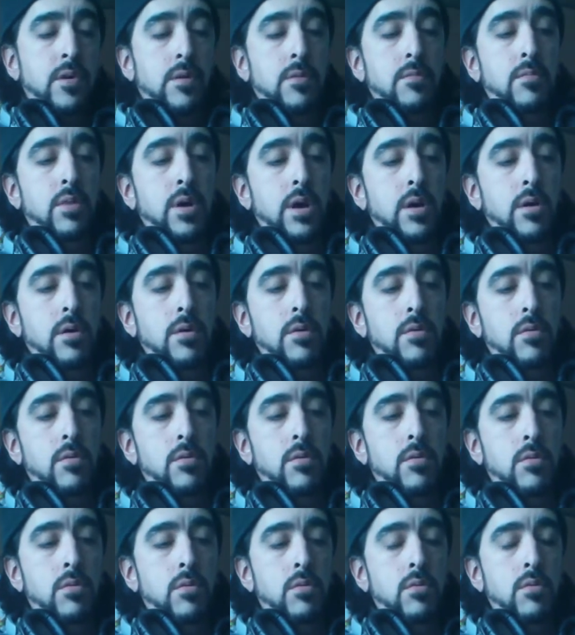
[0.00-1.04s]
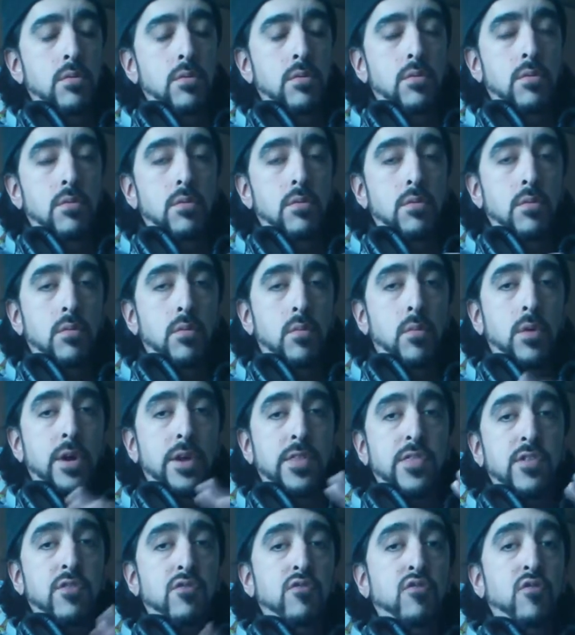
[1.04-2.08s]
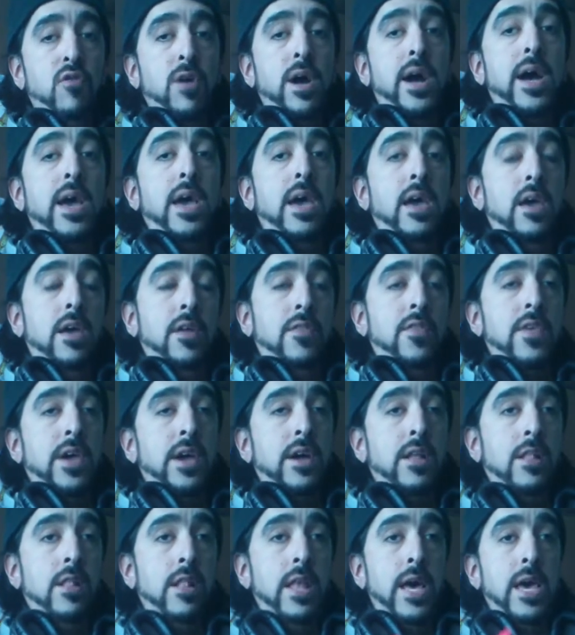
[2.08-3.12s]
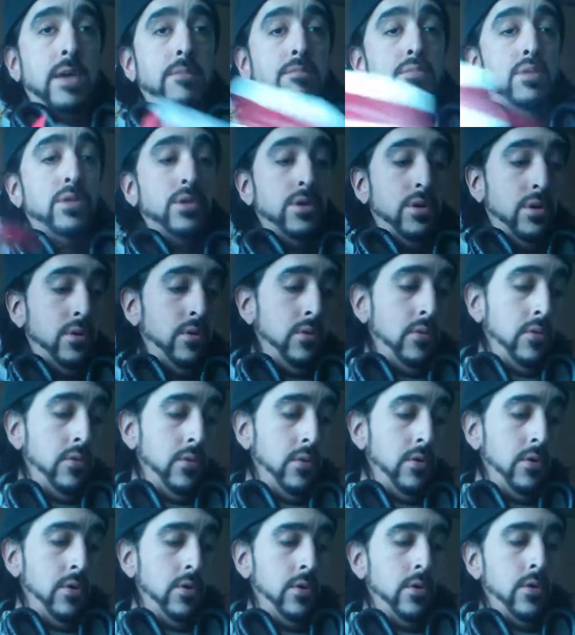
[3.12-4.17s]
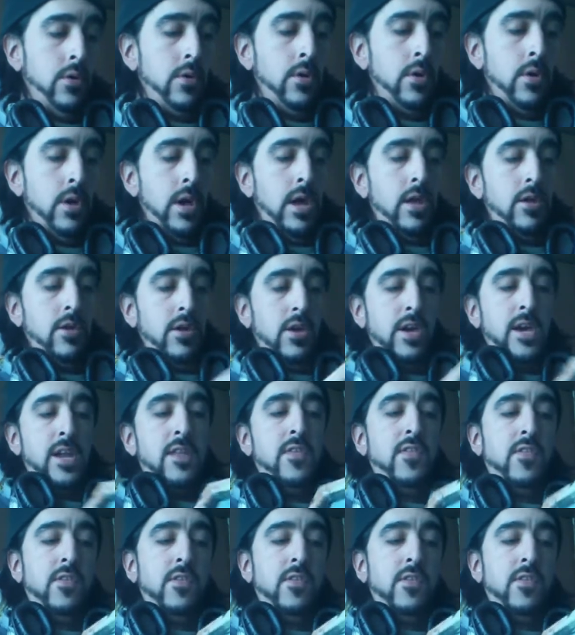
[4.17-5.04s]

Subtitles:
But once you dry it, it's like a light blue. And you can kind of